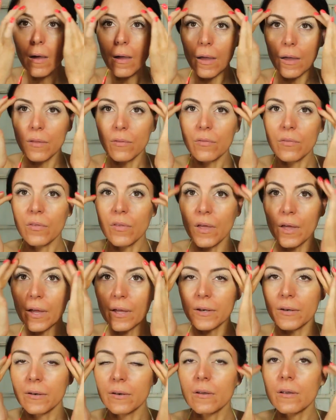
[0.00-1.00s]
and
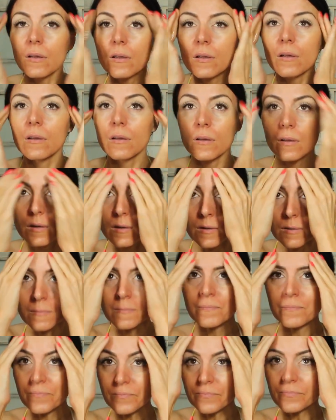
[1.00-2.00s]
then
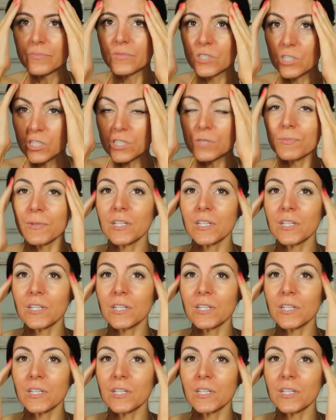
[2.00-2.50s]
just